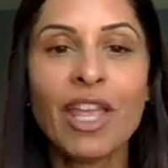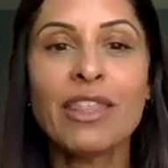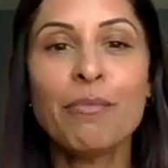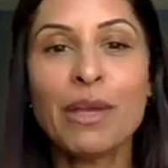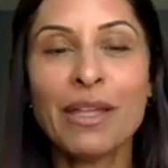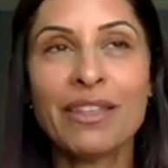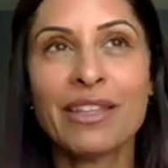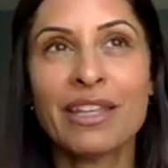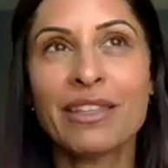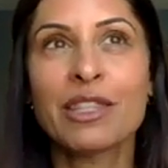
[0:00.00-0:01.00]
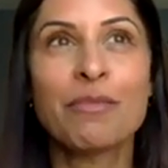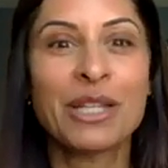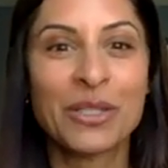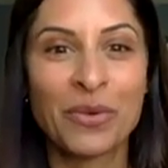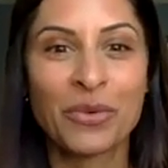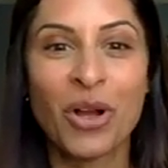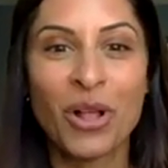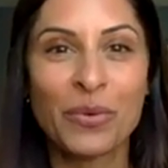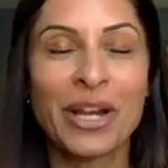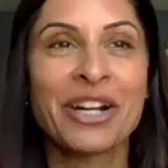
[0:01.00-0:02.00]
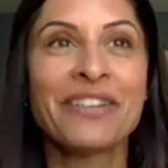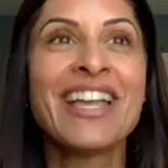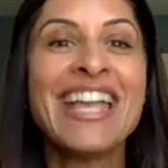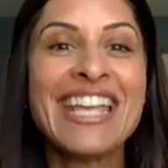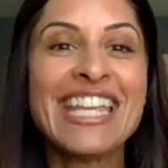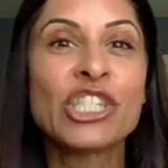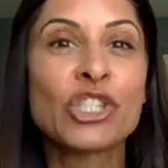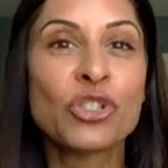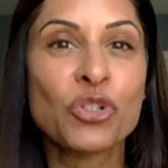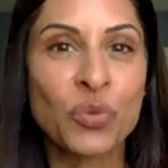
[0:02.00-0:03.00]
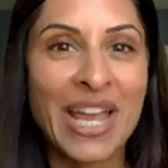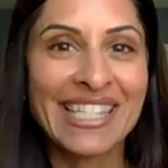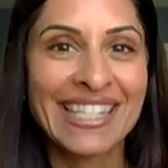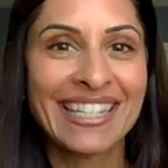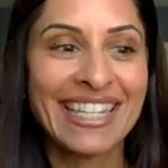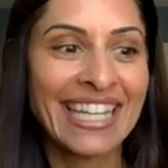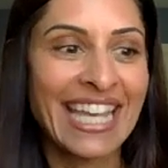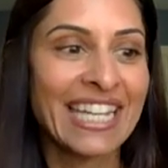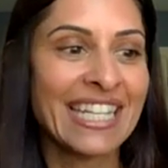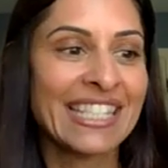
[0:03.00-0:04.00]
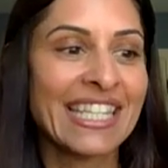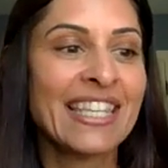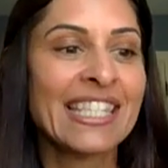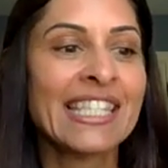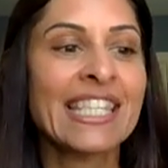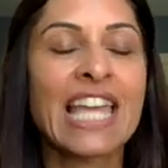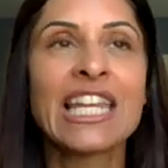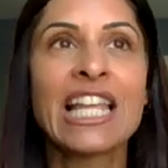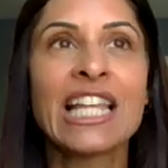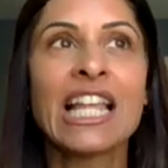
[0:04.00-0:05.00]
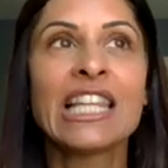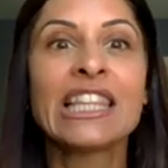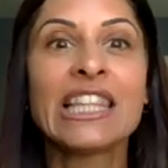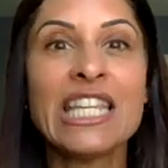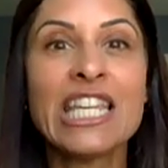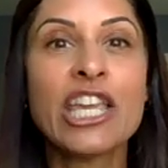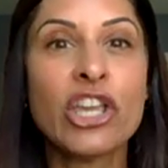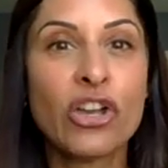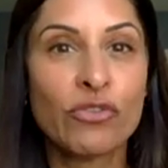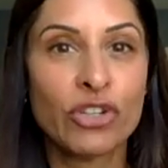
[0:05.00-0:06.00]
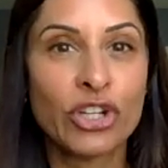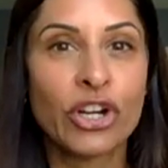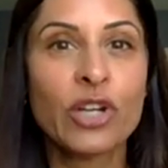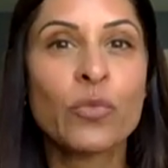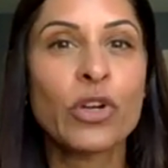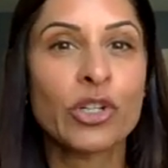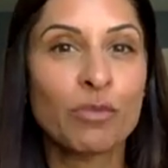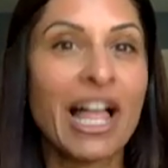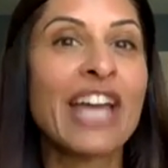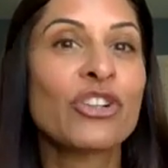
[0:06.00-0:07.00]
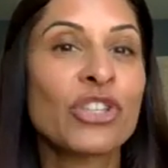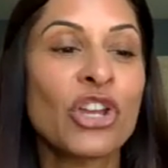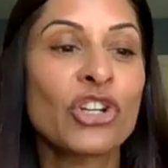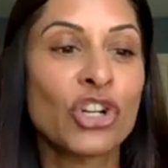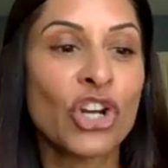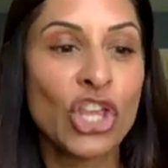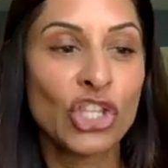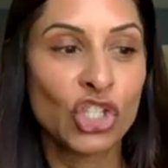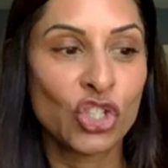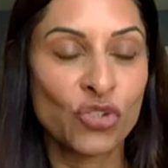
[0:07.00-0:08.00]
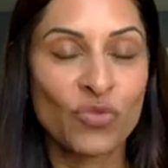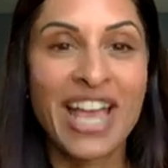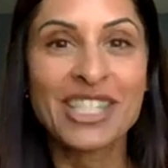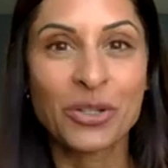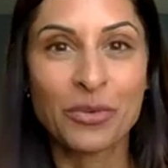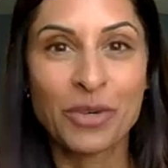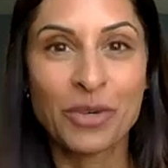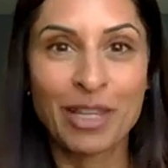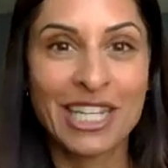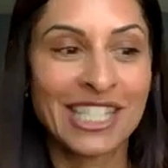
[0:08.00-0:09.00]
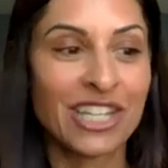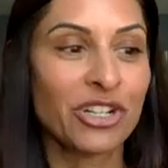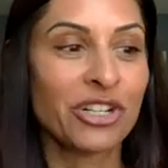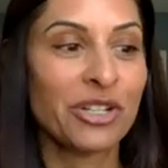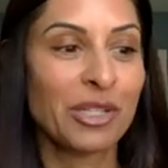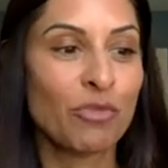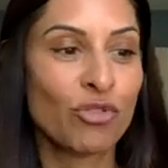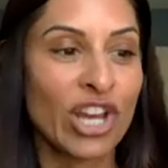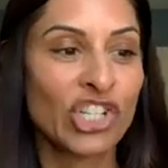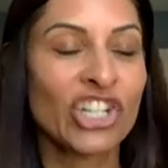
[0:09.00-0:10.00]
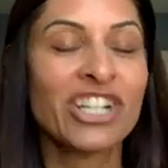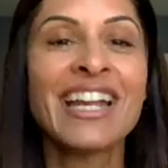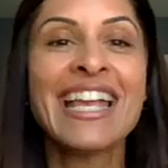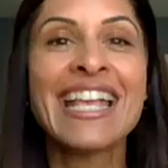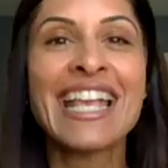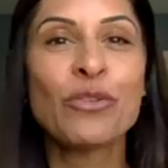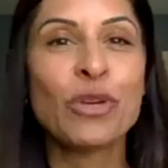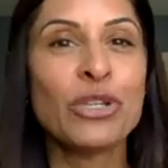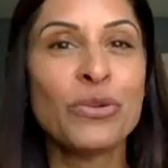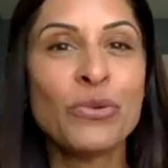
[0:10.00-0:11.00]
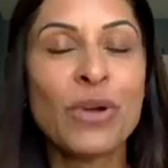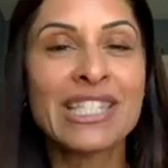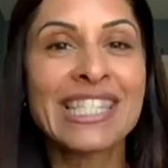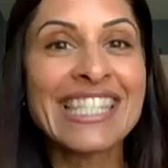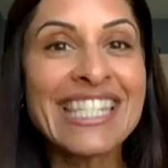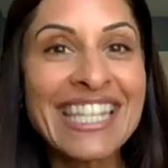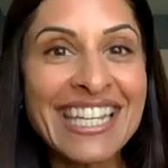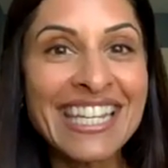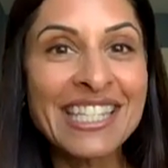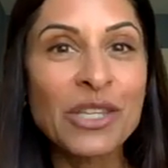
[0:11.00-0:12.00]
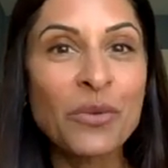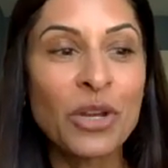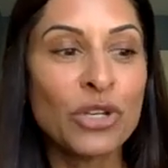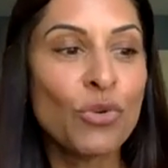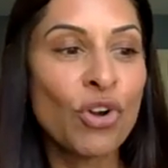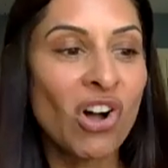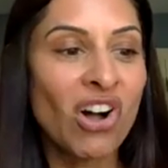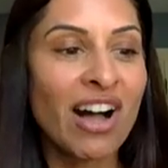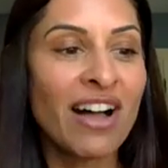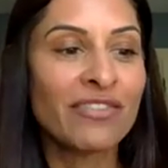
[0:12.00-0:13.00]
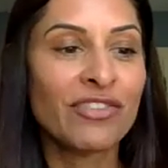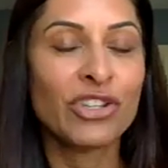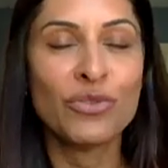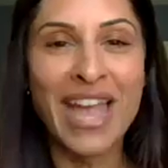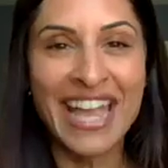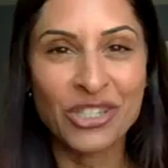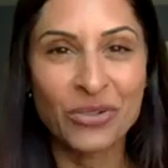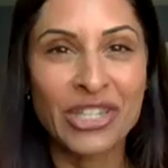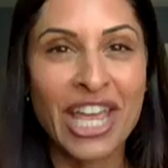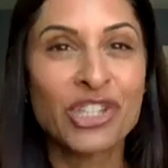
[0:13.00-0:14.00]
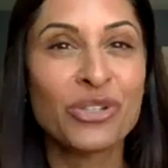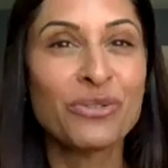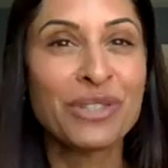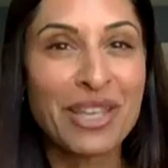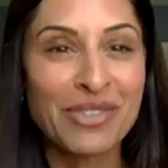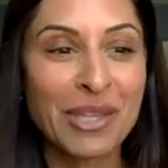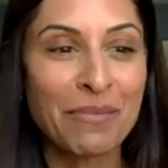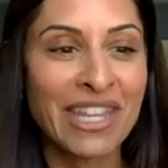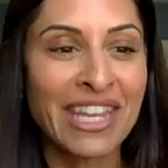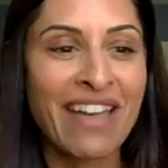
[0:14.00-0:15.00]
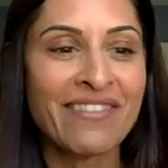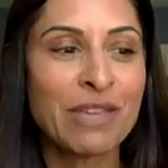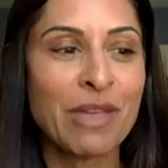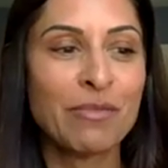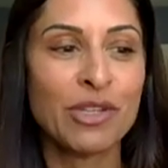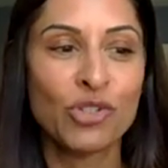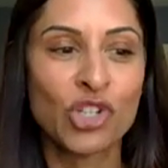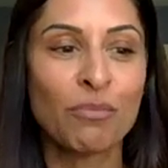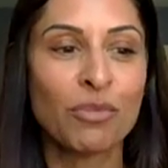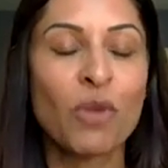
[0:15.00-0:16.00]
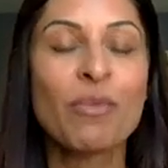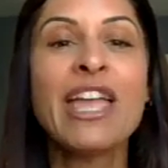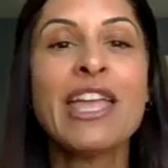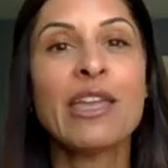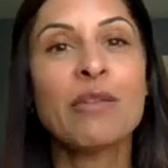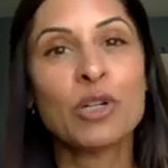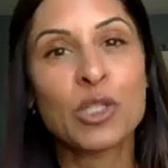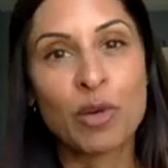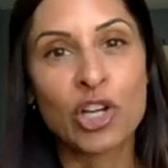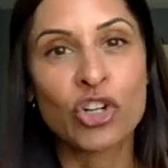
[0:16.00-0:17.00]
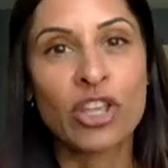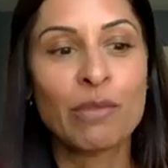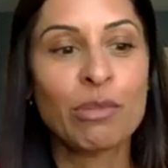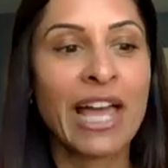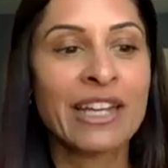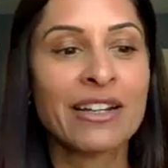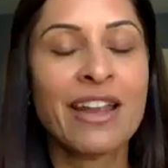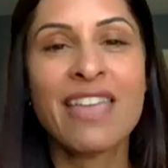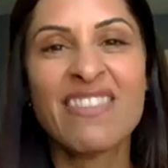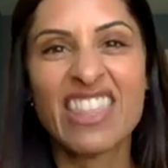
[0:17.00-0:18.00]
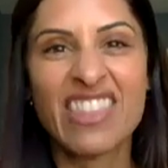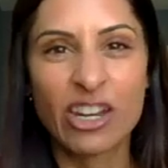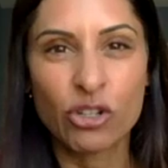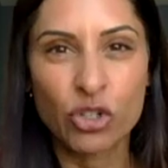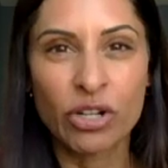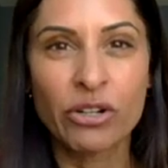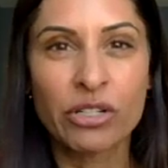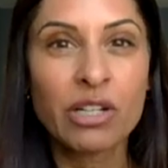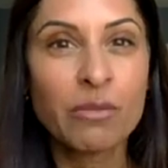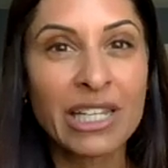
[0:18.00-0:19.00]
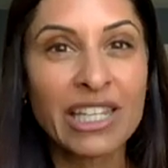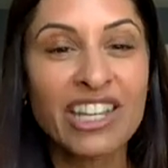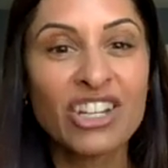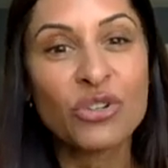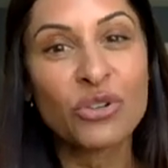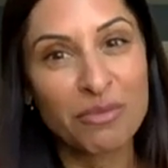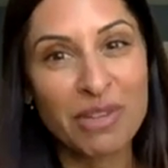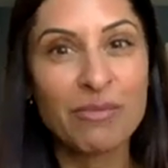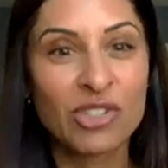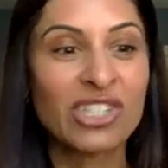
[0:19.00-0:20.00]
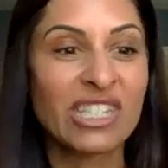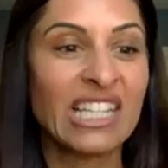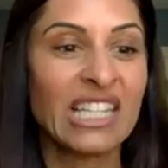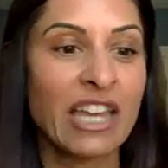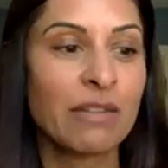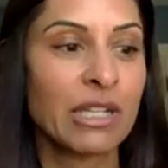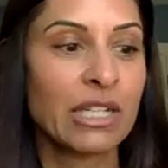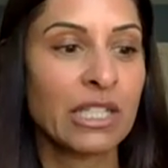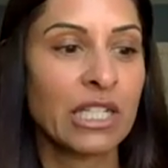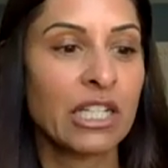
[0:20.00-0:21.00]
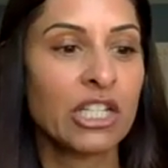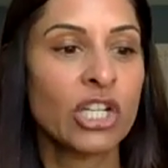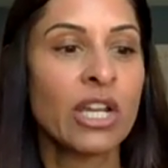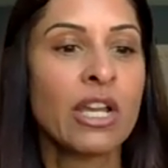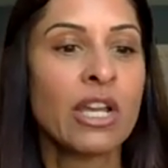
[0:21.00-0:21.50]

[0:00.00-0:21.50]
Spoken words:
I think the biggest one we're all aware of is stress incontinence. And this is that leaking of urine when your bladder's under stress or when it's placed under some pressure. When you sneeze, when you cough, you exercise, you lift something heavy, maybe you jump rope, it puts pressure on the bladder, and then that'll trigger a little bit of leakage or sometimes just a lot of bit of leakage.